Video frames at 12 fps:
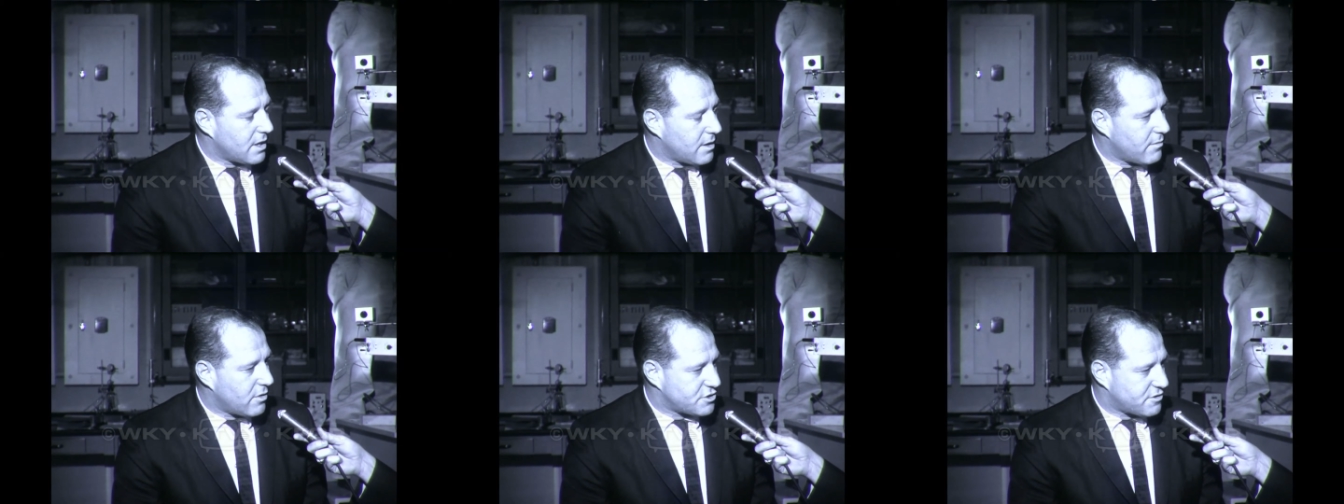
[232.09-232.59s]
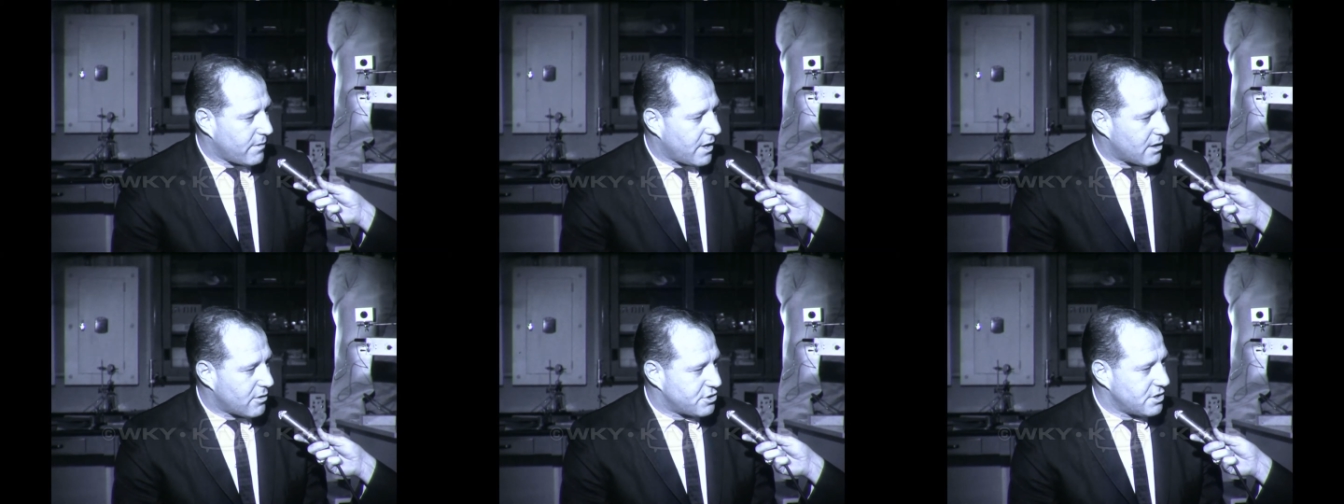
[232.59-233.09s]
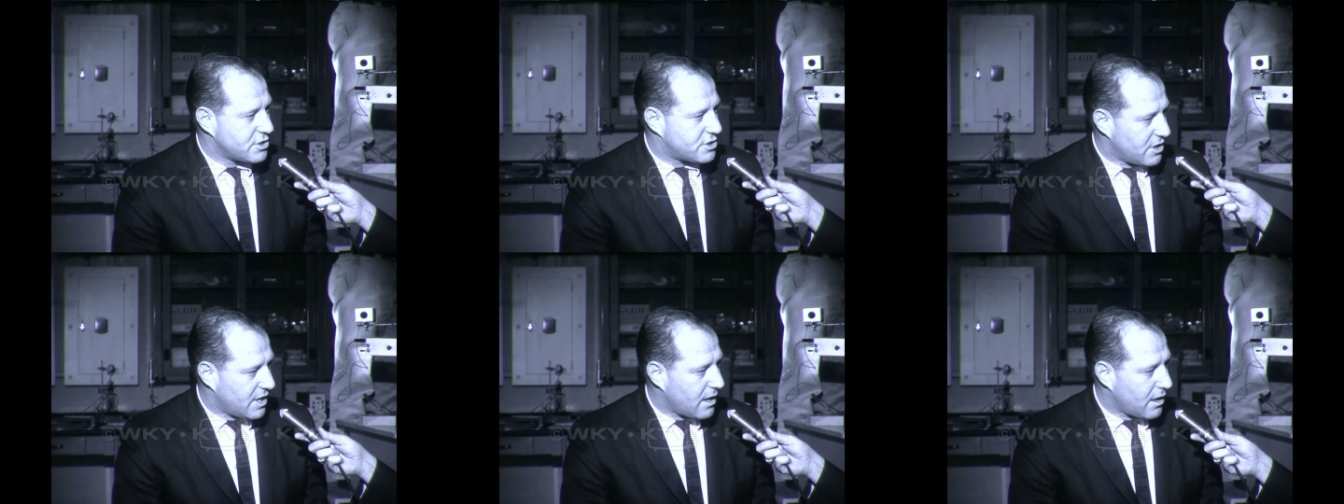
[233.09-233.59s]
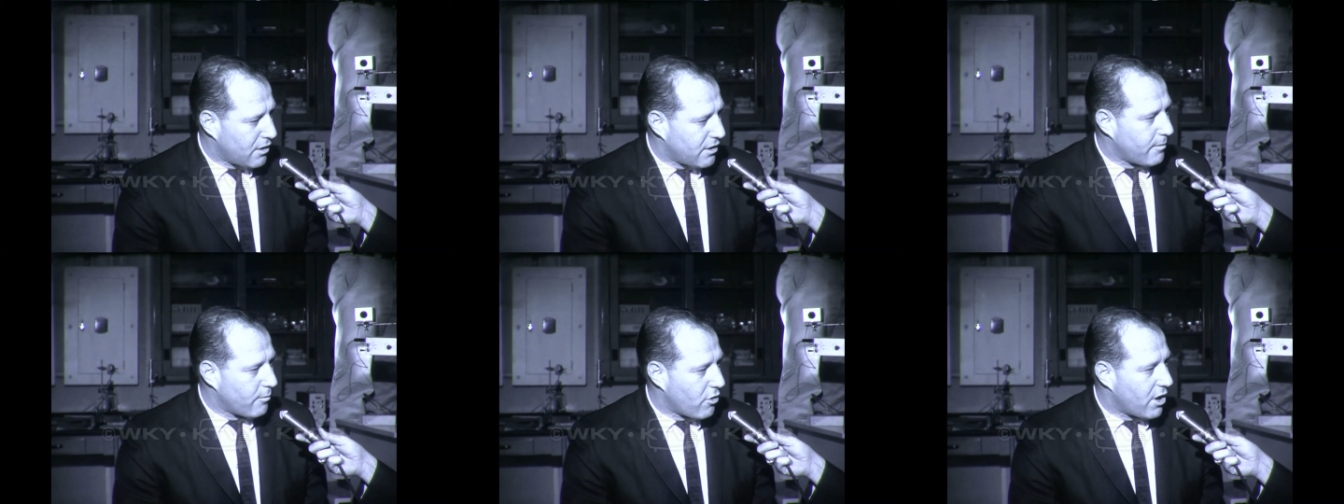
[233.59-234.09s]
most of my energies to getting
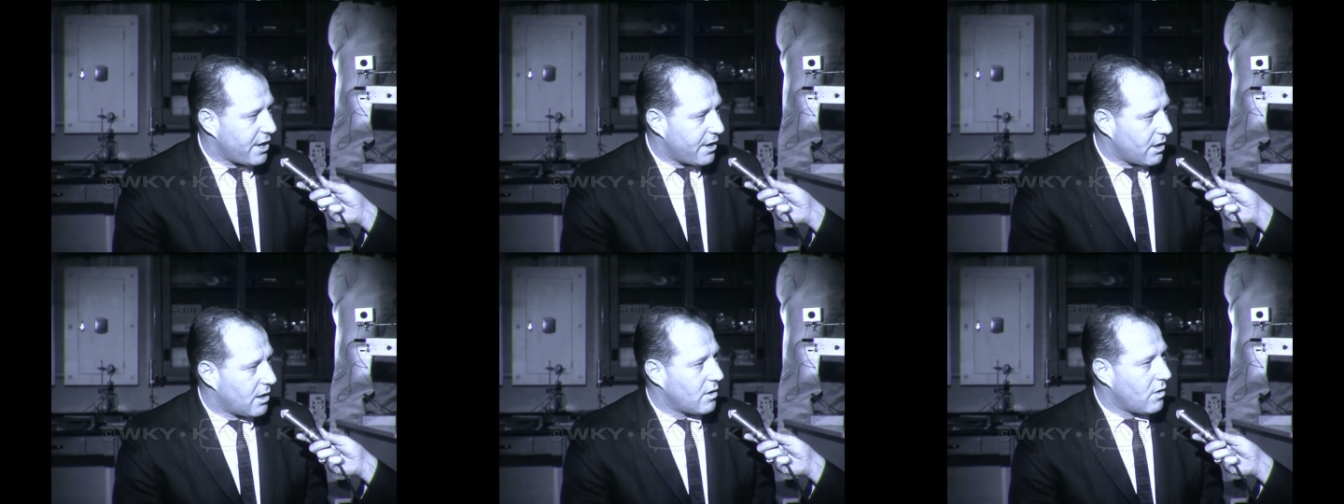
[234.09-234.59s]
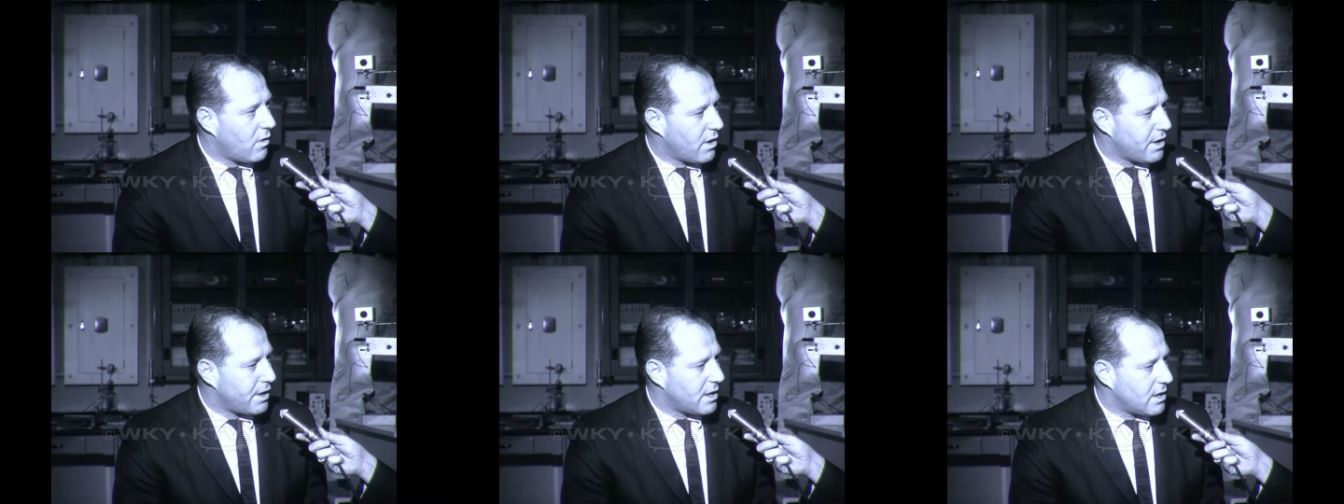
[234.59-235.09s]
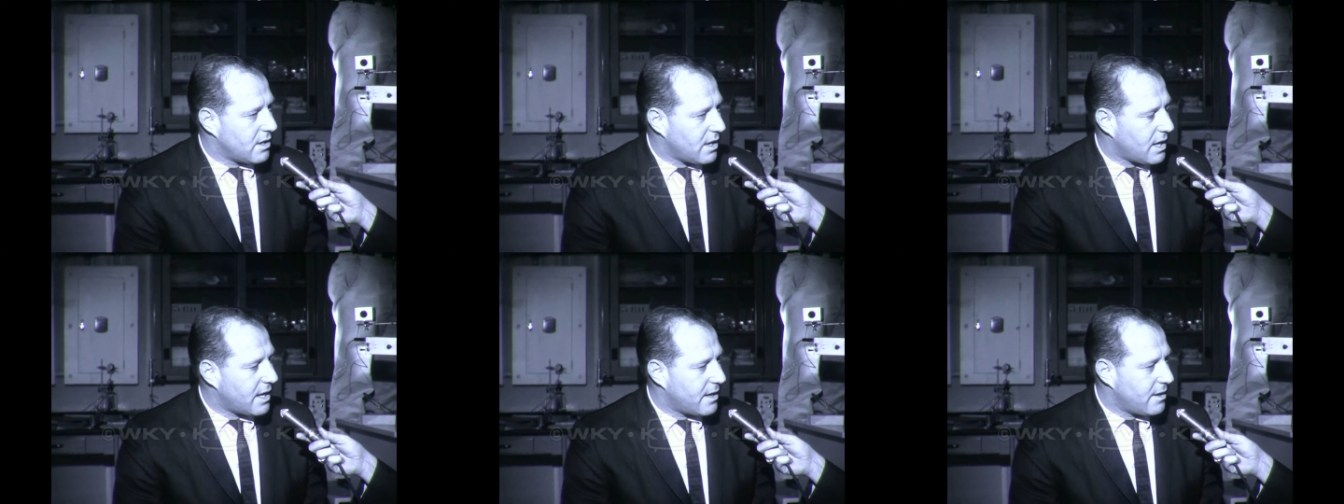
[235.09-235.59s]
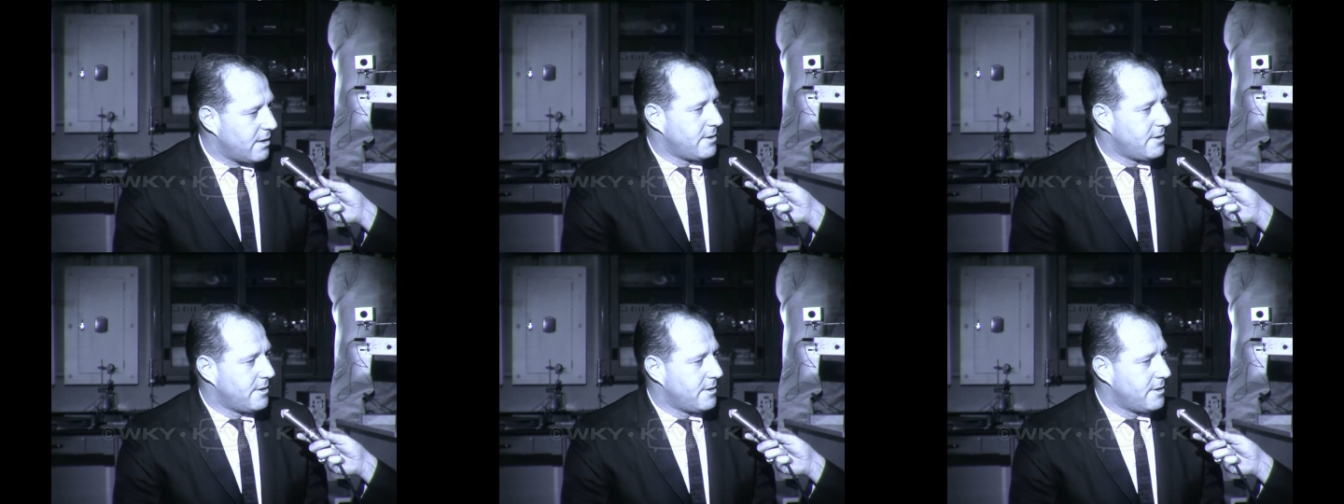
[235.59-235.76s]
them ready to go, and that I